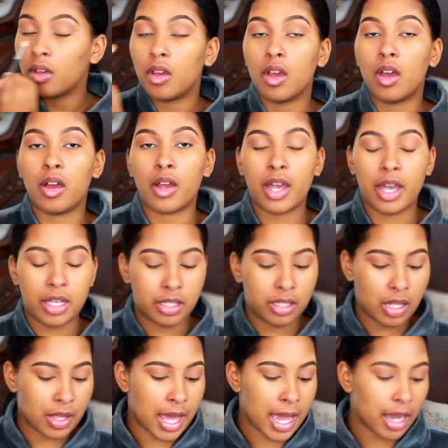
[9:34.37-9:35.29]
Okay,
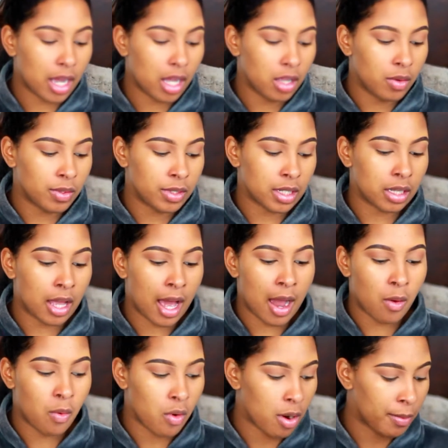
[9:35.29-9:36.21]
so that color was a
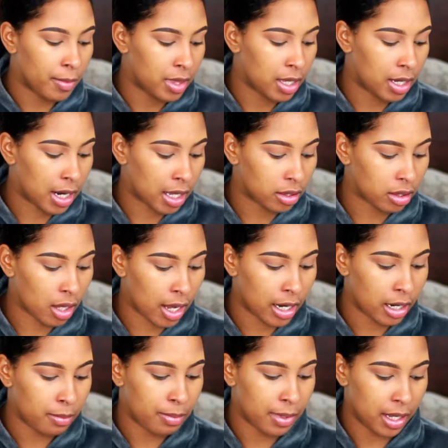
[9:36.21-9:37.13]
lot warmer than I thought
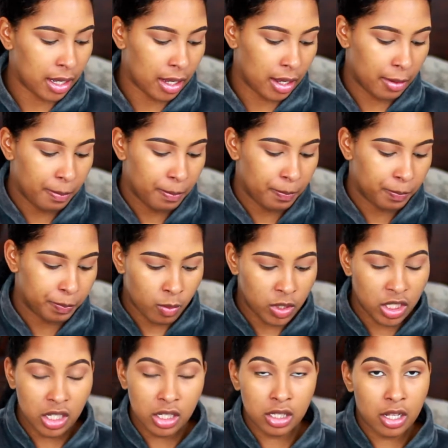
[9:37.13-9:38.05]
it'd be,
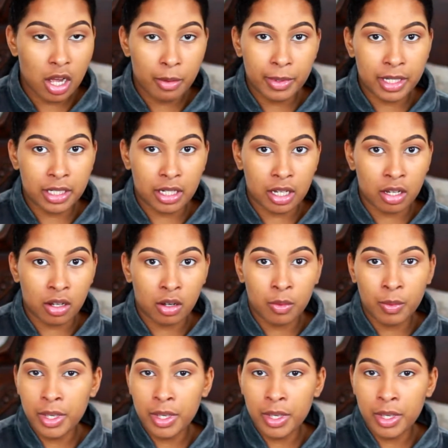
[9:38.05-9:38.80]
which is no big deal.